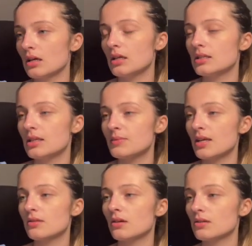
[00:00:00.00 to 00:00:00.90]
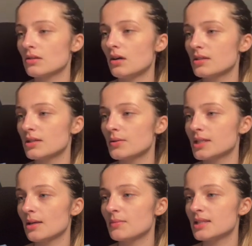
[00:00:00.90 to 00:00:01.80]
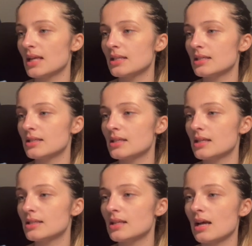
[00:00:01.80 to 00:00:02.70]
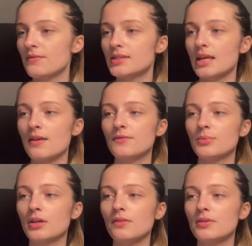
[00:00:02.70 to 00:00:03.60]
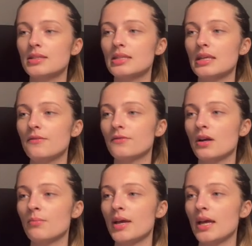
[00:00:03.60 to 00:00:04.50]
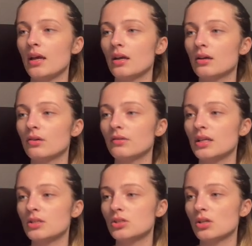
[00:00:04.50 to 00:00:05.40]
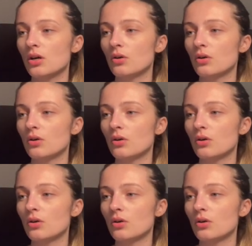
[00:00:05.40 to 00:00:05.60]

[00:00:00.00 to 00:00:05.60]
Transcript: It seems like there's also some sentences that I've saved previously from a Korean show.